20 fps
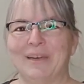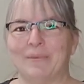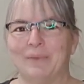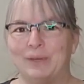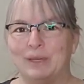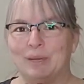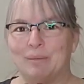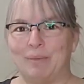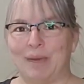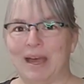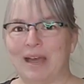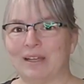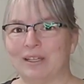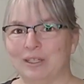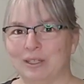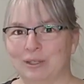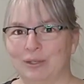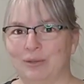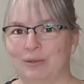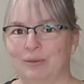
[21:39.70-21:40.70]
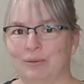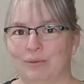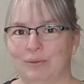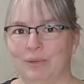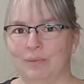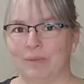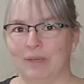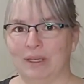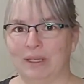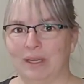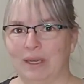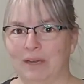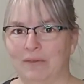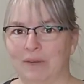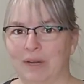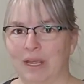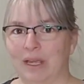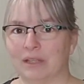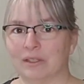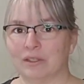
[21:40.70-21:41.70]
We'll get back to you when we have
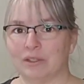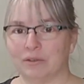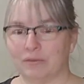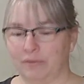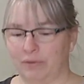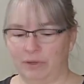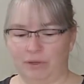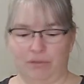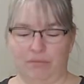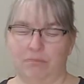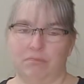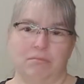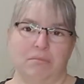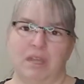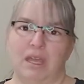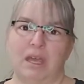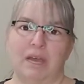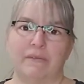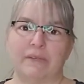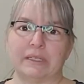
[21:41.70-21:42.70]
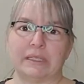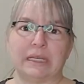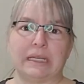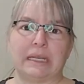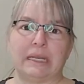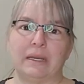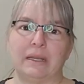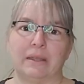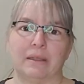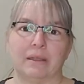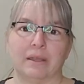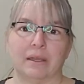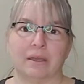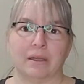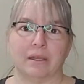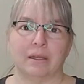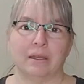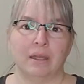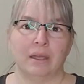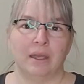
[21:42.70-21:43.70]
an answer for you. They haven't done
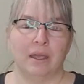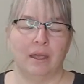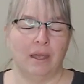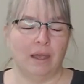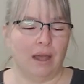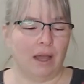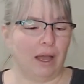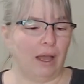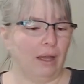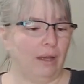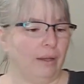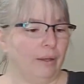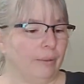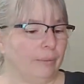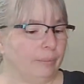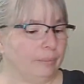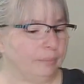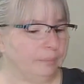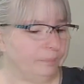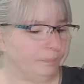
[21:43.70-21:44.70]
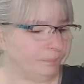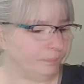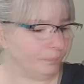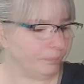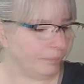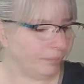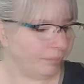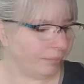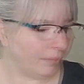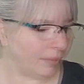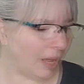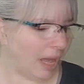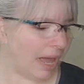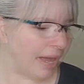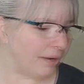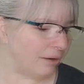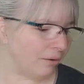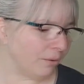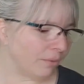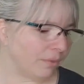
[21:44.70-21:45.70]
anything.
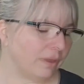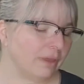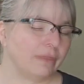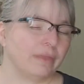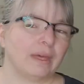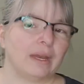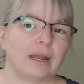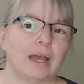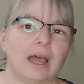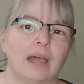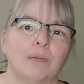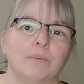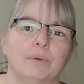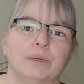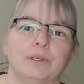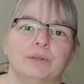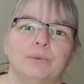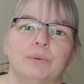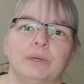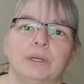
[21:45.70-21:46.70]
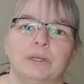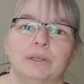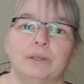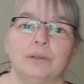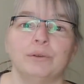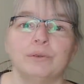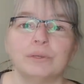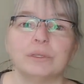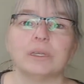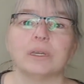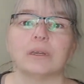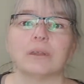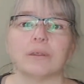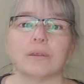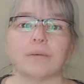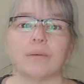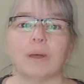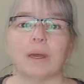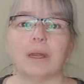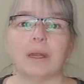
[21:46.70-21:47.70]
I don't think that I would quit using
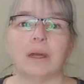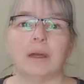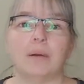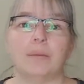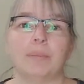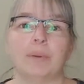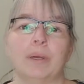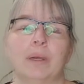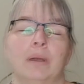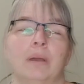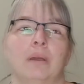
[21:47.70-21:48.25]
Thredup,